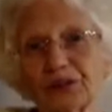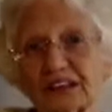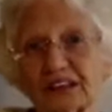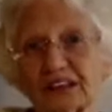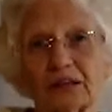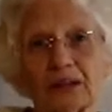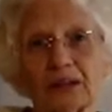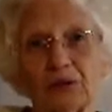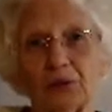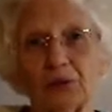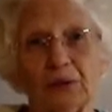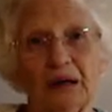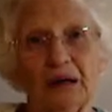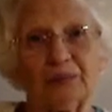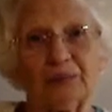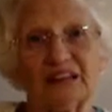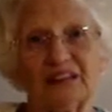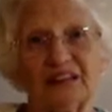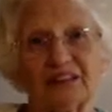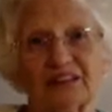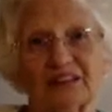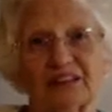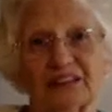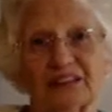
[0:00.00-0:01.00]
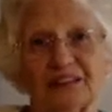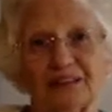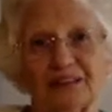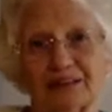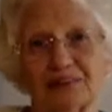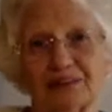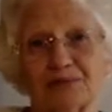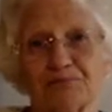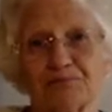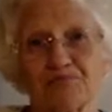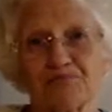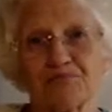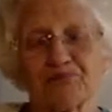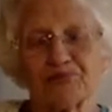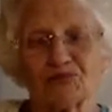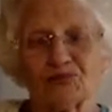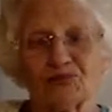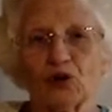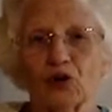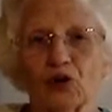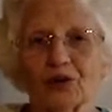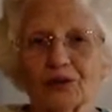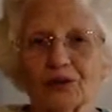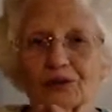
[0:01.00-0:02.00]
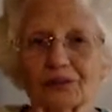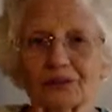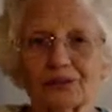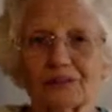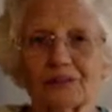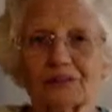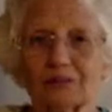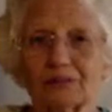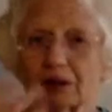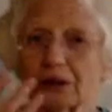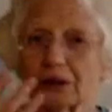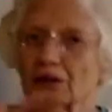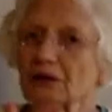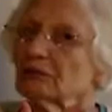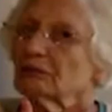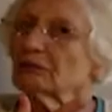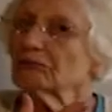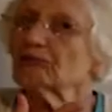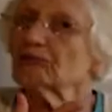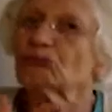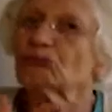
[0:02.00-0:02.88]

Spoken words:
had no apartheid. And we were